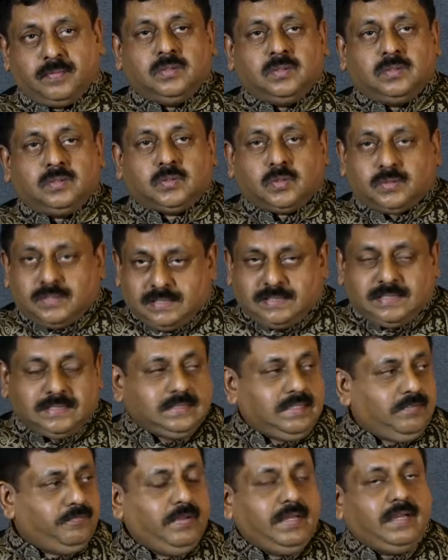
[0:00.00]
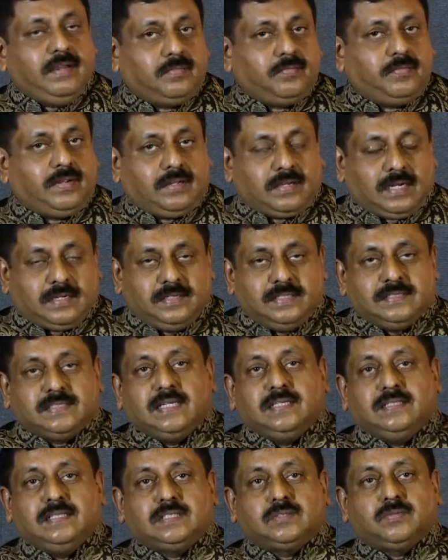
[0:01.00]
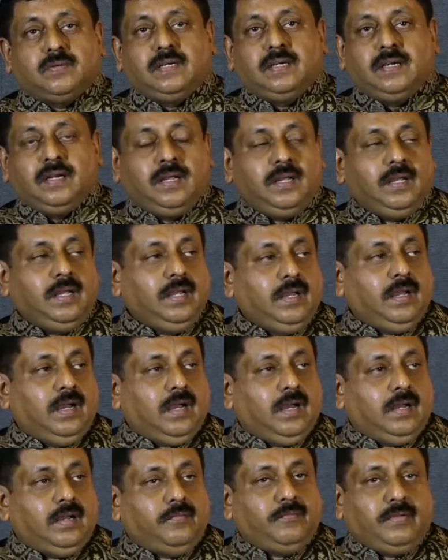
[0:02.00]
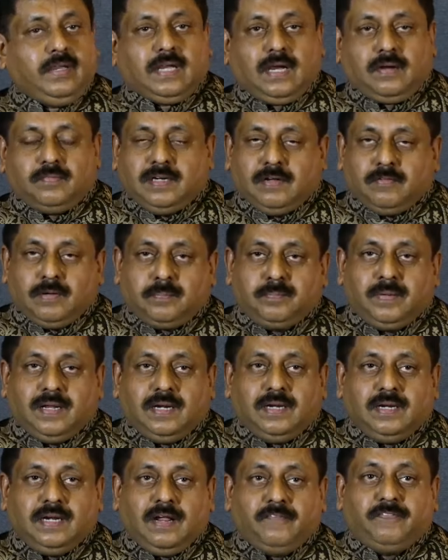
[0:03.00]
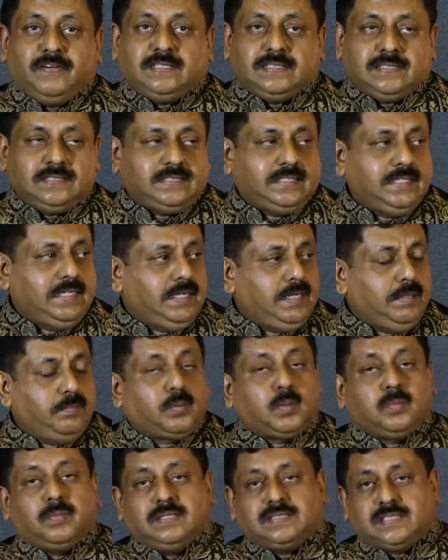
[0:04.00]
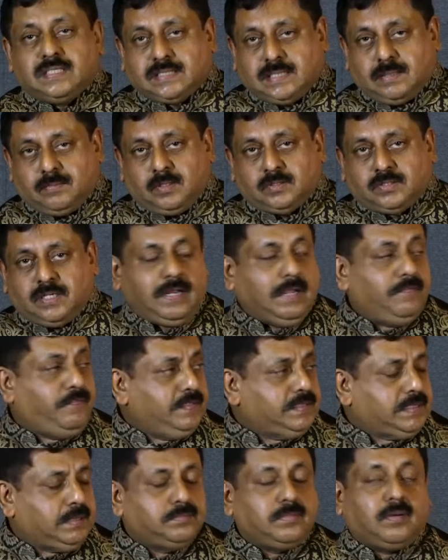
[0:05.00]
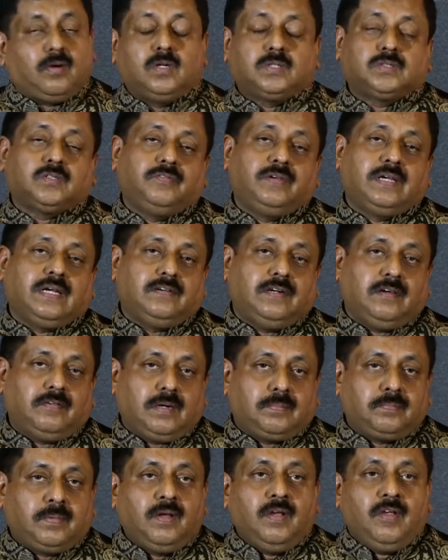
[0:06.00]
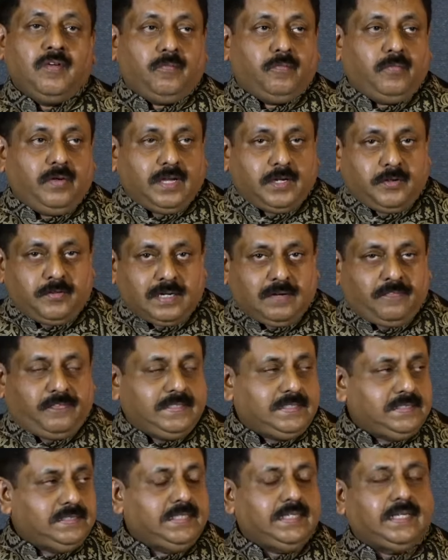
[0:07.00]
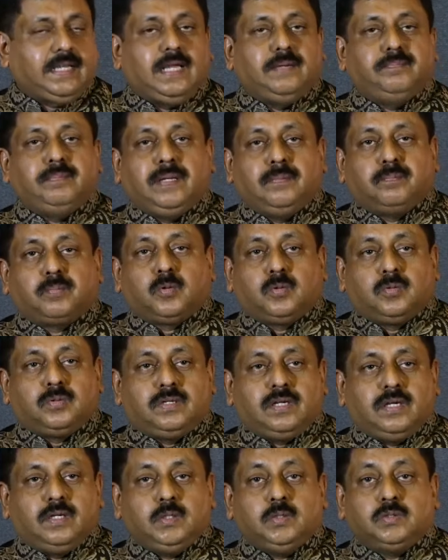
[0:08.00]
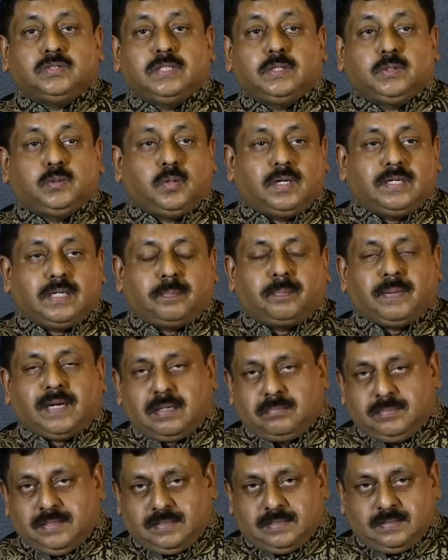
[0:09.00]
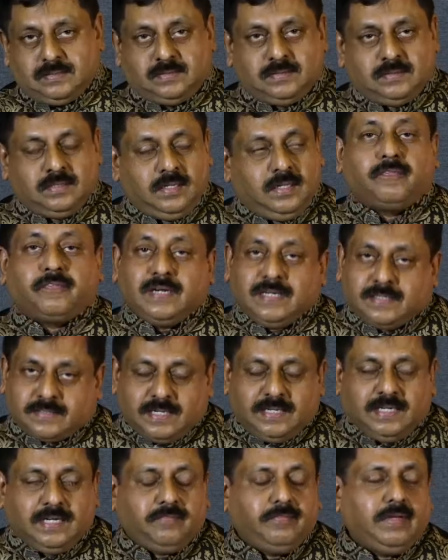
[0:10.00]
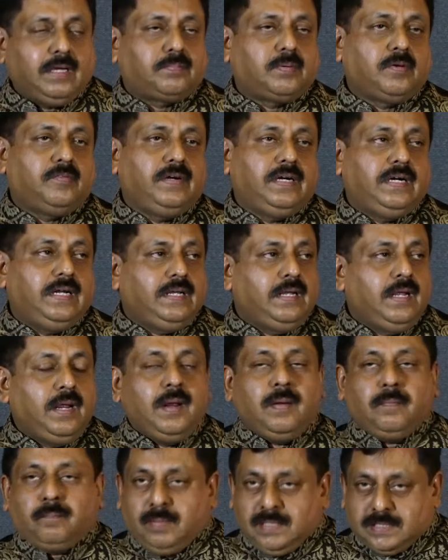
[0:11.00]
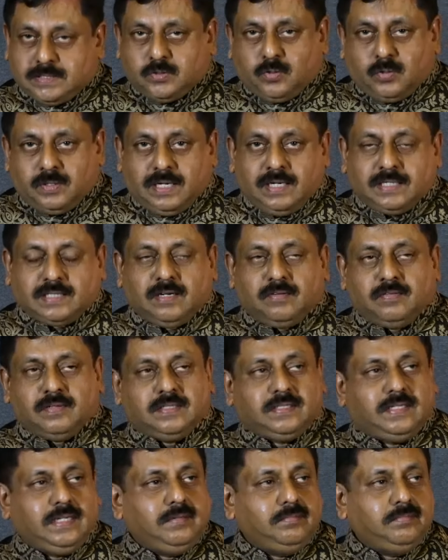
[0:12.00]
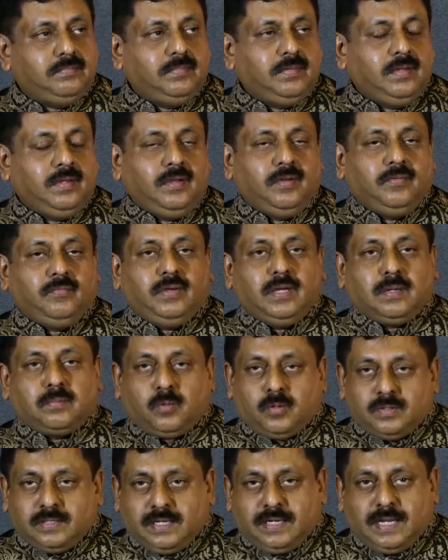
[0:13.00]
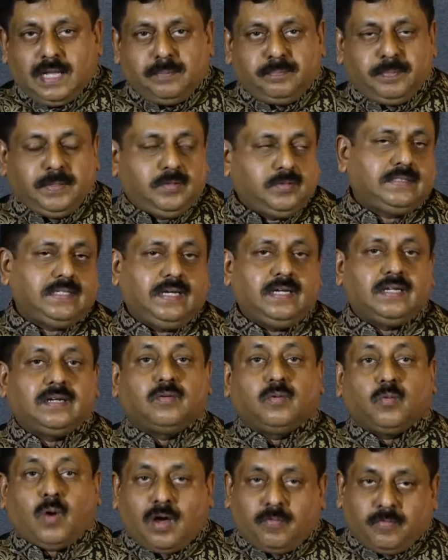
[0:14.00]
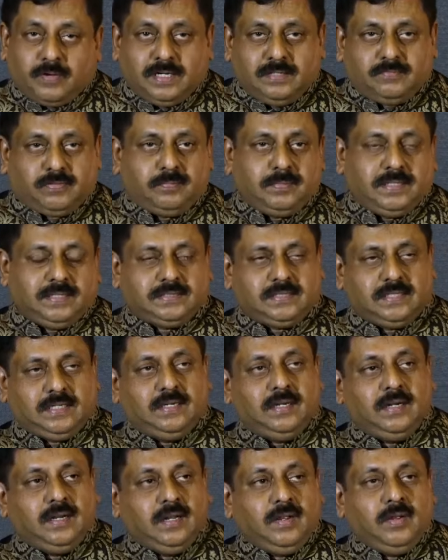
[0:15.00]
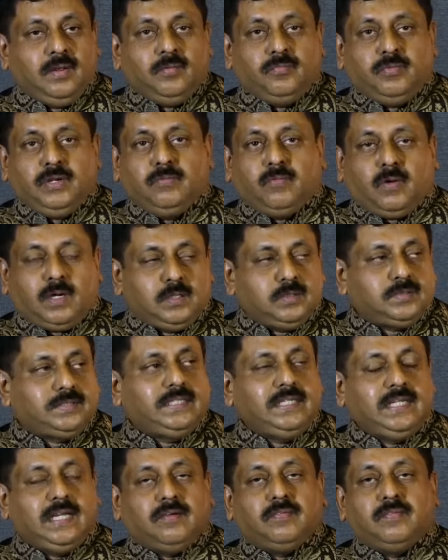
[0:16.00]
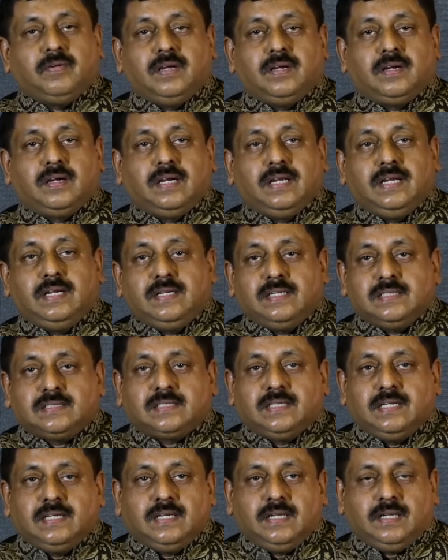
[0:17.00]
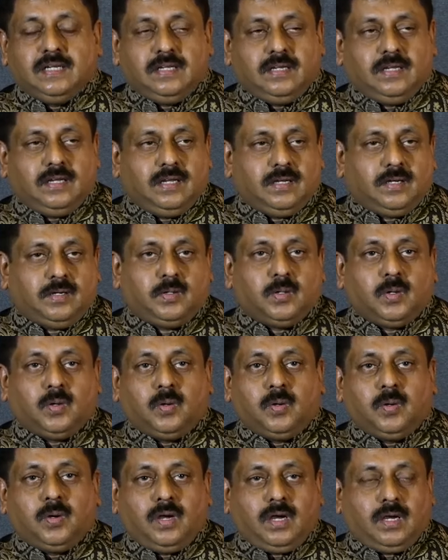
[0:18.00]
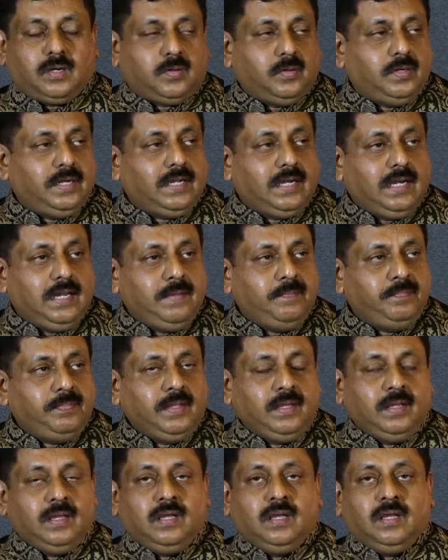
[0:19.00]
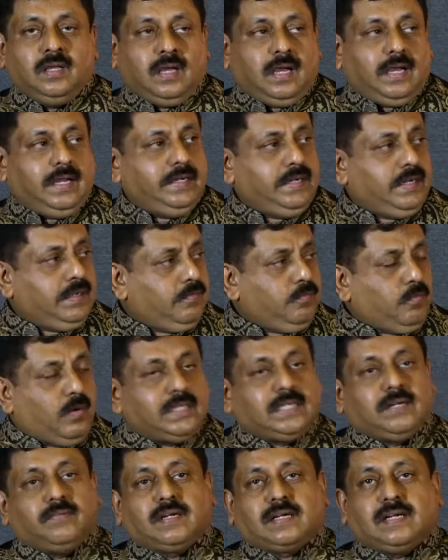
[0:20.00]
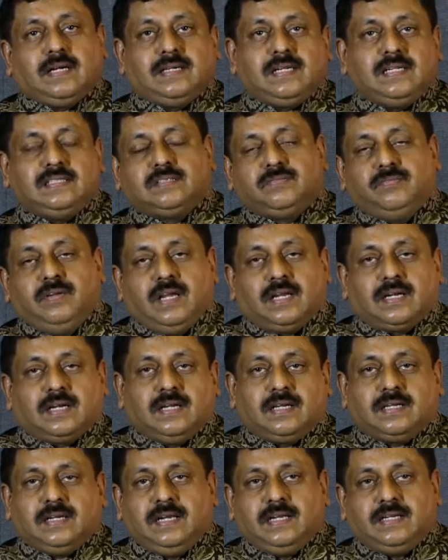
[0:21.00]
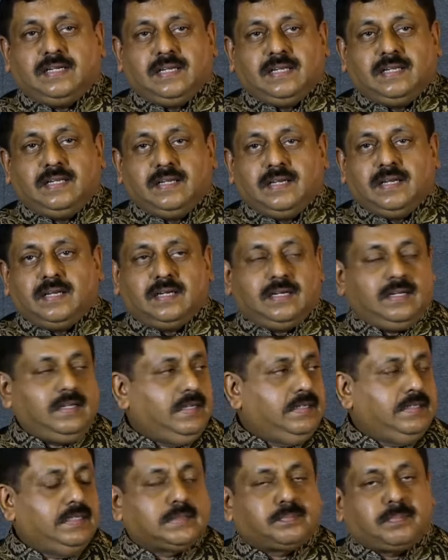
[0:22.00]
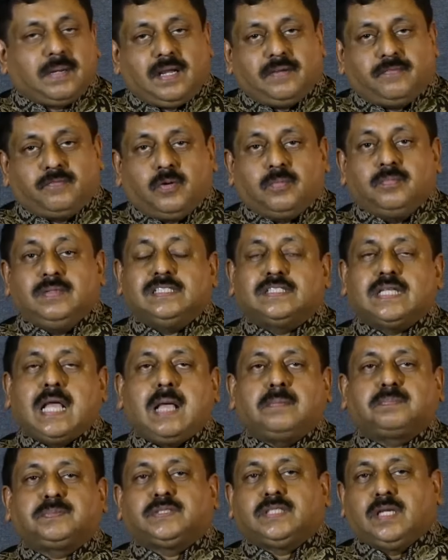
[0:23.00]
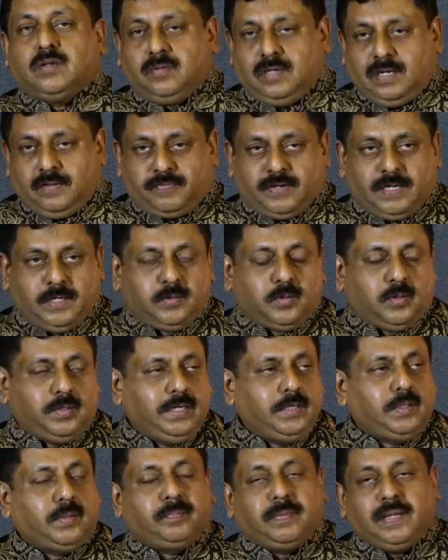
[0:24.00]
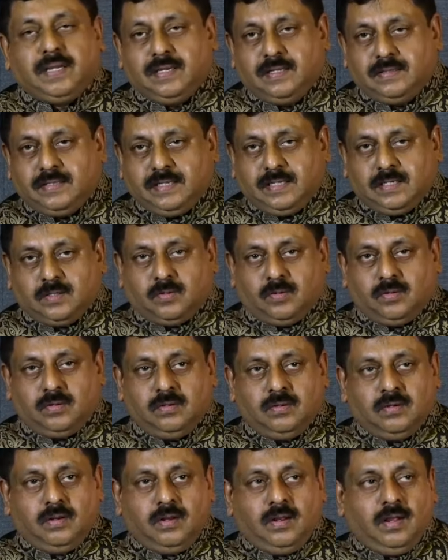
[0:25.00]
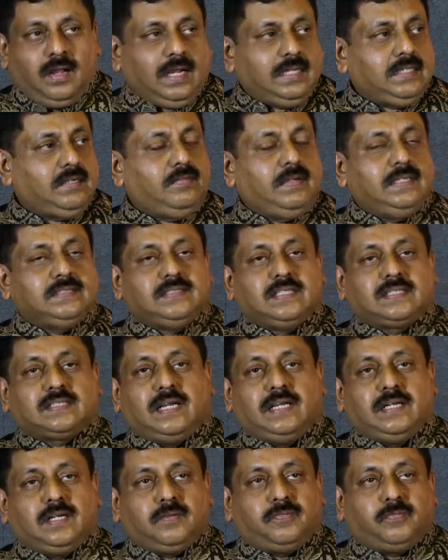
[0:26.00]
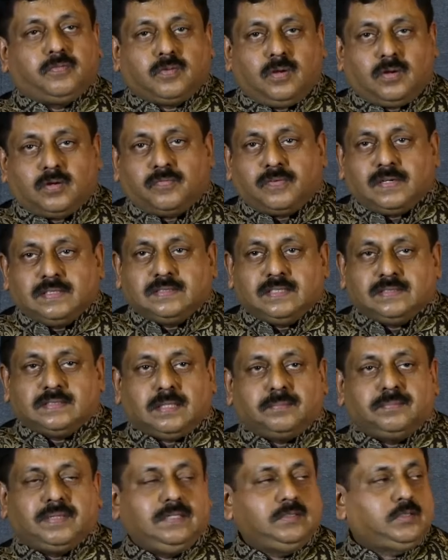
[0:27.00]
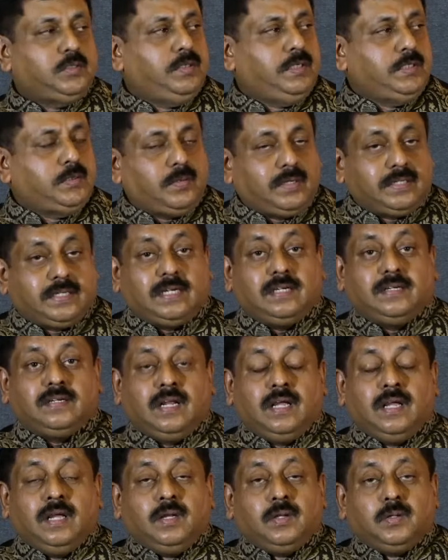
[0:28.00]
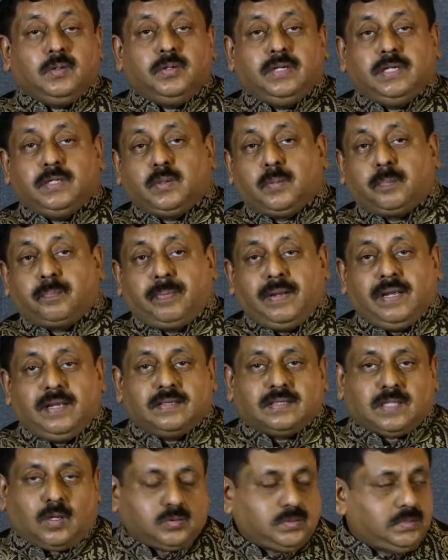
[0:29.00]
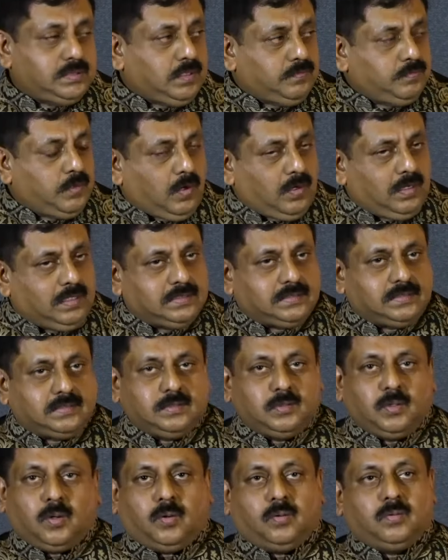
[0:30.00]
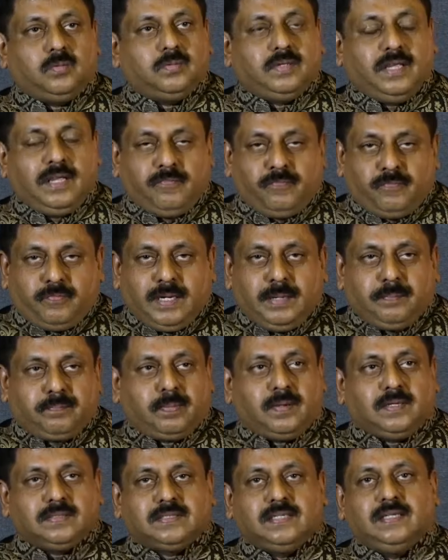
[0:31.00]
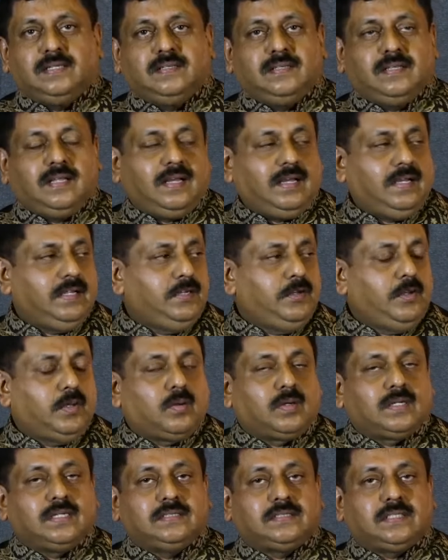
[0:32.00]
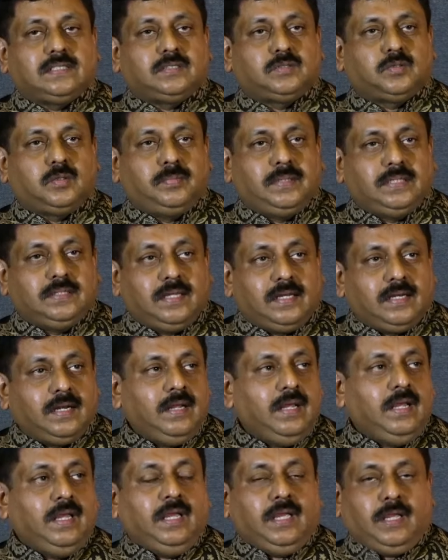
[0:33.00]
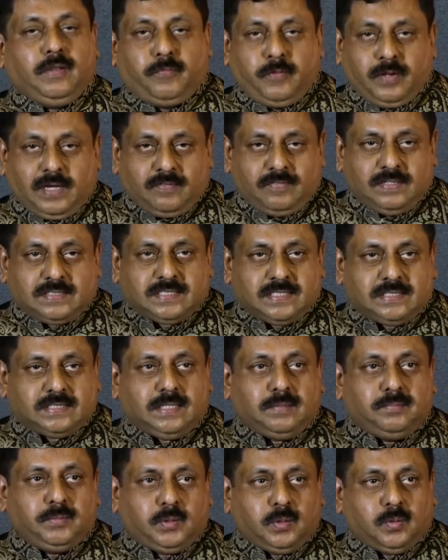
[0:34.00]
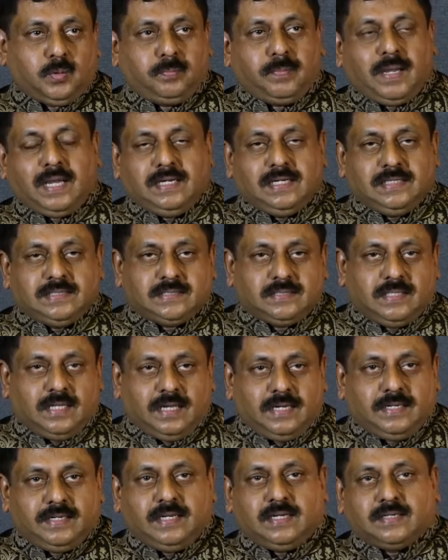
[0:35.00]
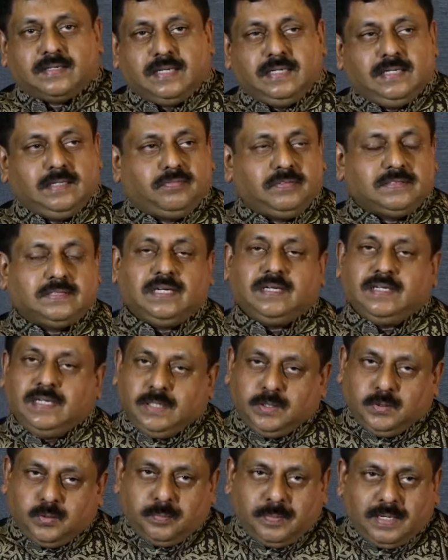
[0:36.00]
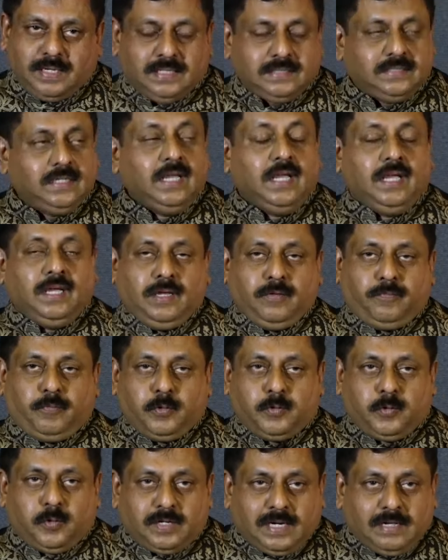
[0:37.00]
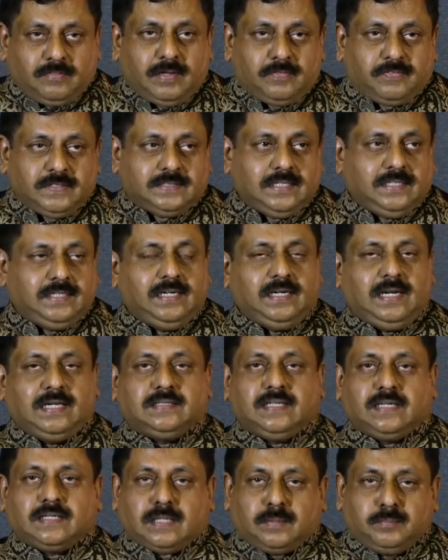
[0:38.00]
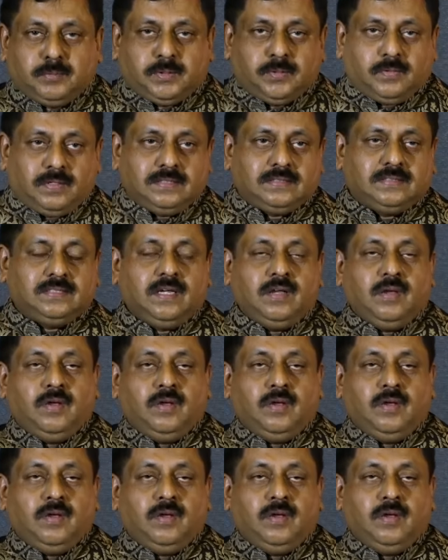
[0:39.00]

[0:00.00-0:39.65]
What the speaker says: So this is the way we have designed this one. We have developed an efficiency improvement system also. Efficient also we have developed, where your efficiency can be improved using 200 parameters. Free training we are providing. Please contact our team. We are more than happy to share our information. We want to see our industry grow accordingly. And whatever contents we are creating here in this platform is absolutely free. You don't need to pay anything at all. Otherwise, this kind of conferences, sometimes you need to attend, you need to pay thousands of dollars. No. Every person in your organization should be there. If you have a system to manage the entire training facility, you manage. If you don't have a facility like that, come to us.